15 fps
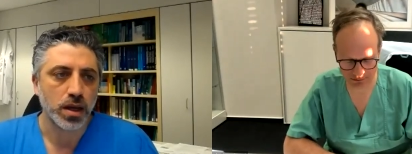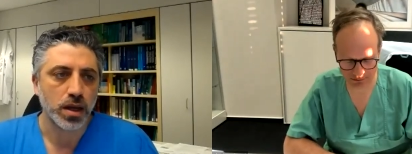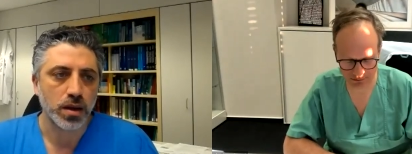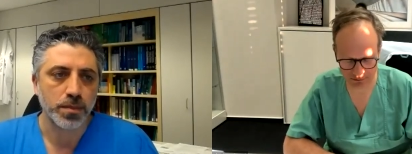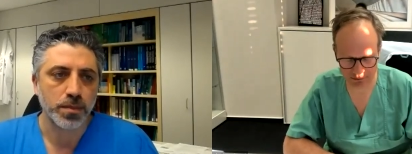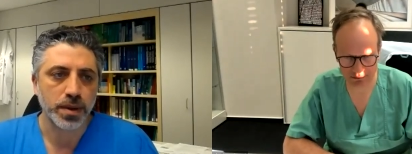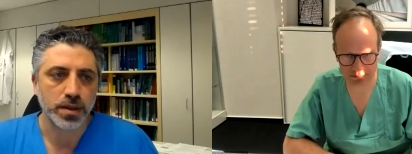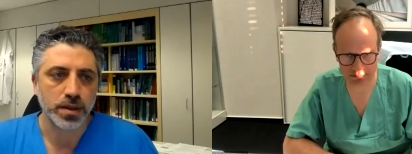
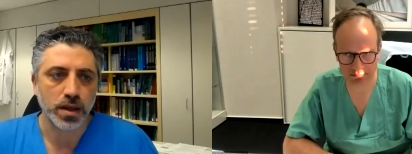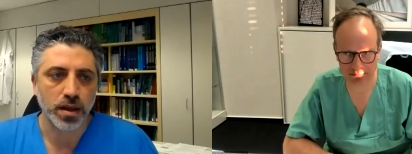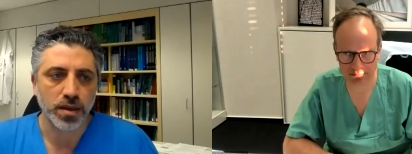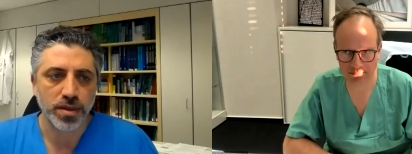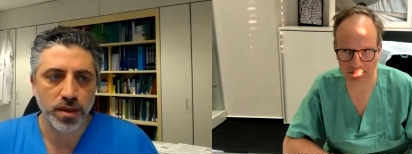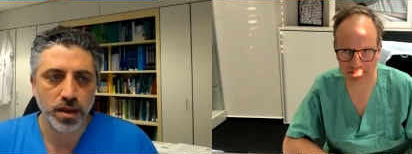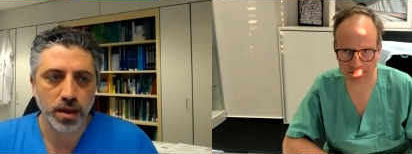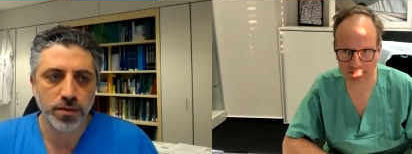Speaker 1: Uh, but I
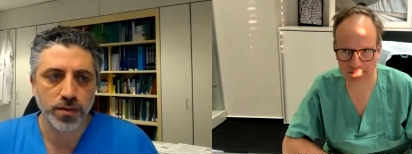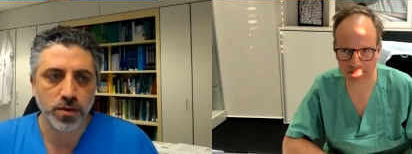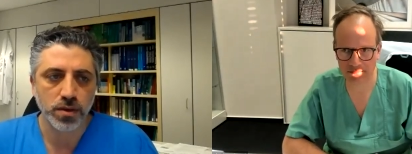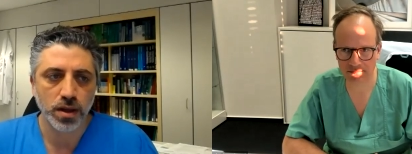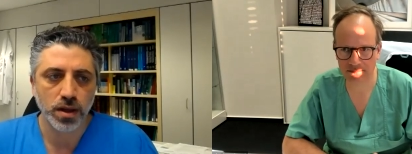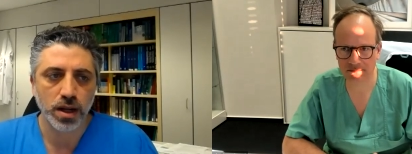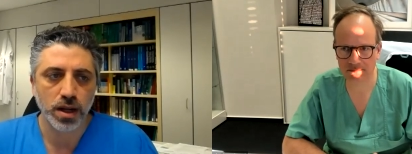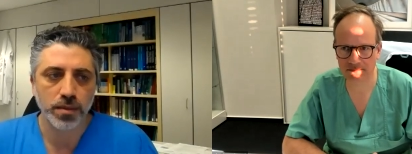think if
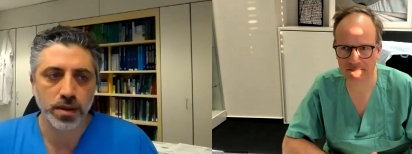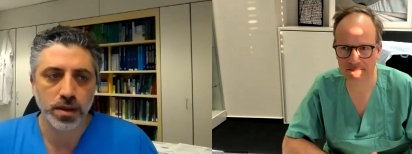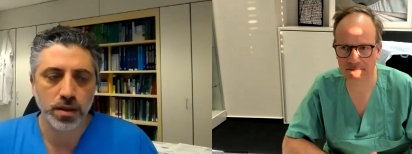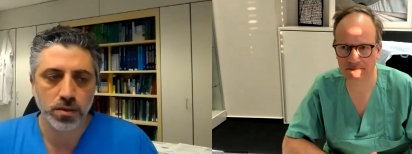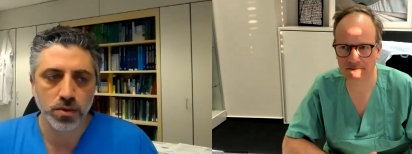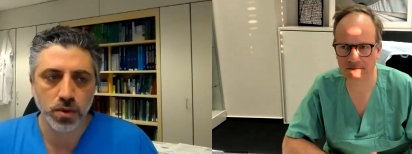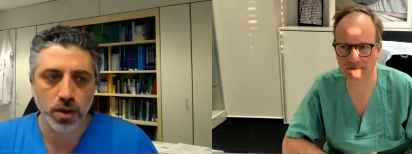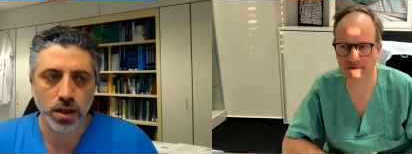you
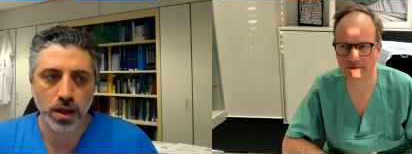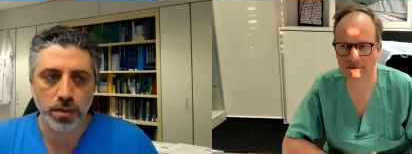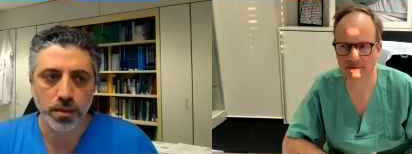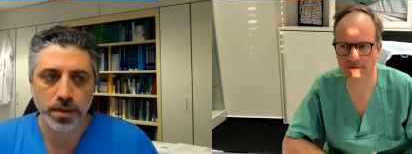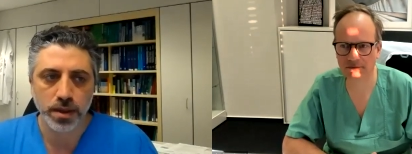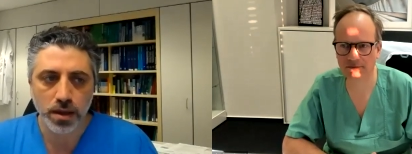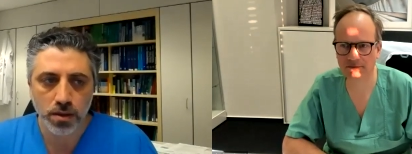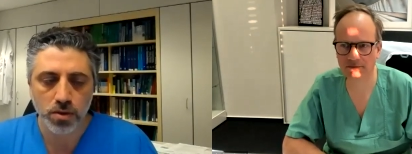do a
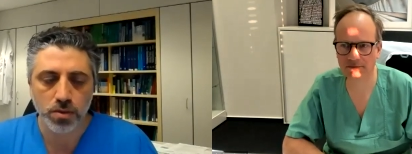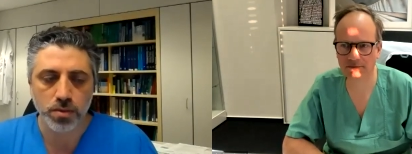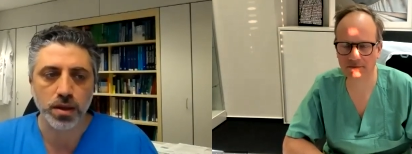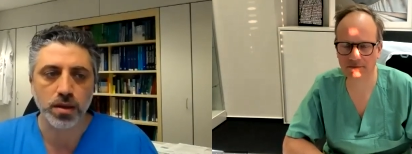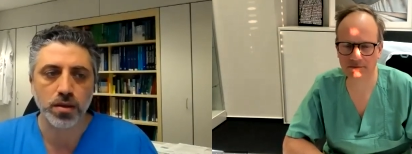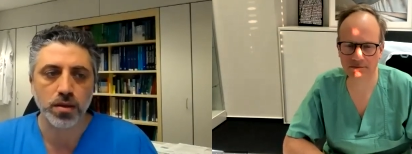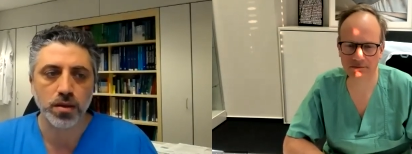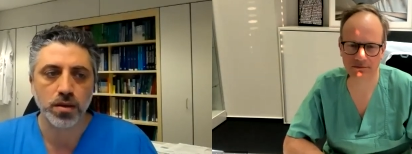
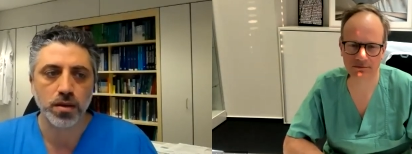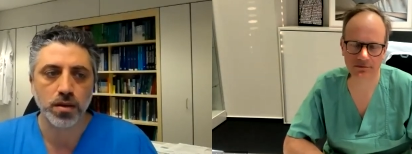laminectomy,